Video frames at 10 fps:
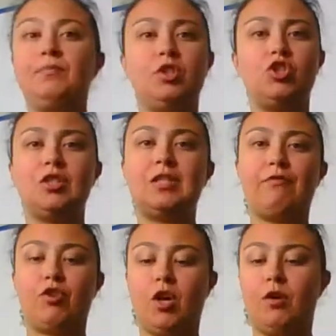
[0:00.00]
you just
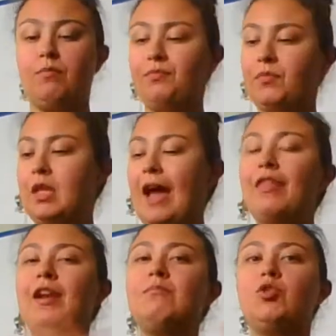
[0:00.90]
never know. Now
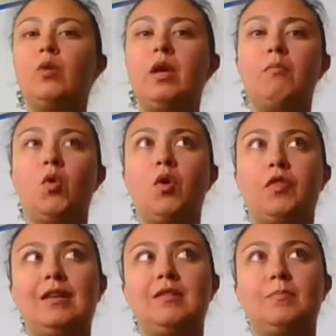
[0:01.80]
that I'm doing more
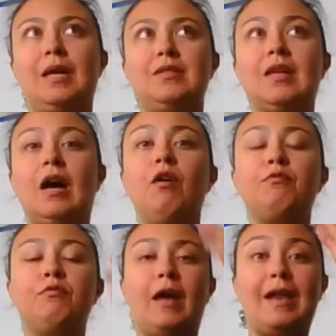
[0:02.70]
things myself
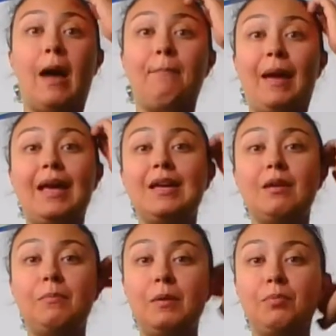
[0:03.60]
and not paying
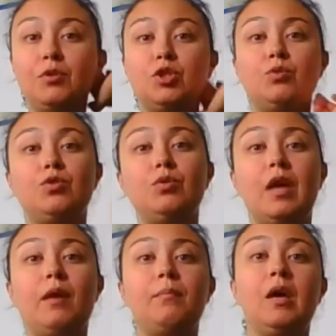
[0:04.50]
people to do
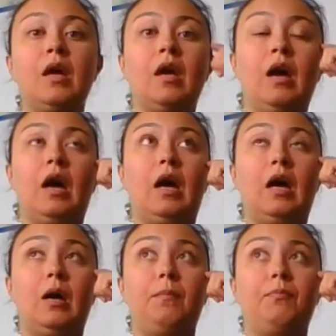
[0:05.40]
them,
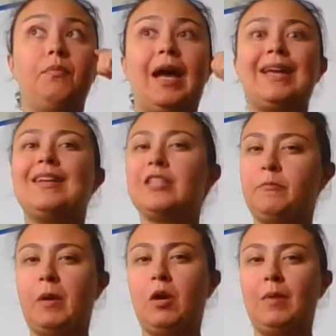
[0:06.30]
um, I can
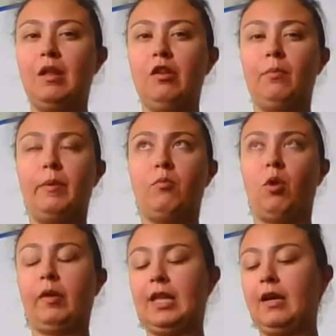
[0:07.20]
experiment a little bit more
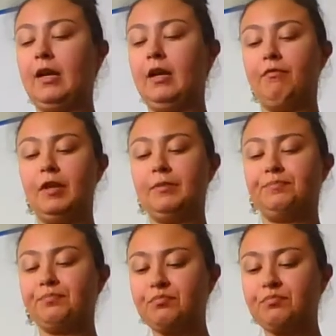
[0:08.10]
with that kind of thing.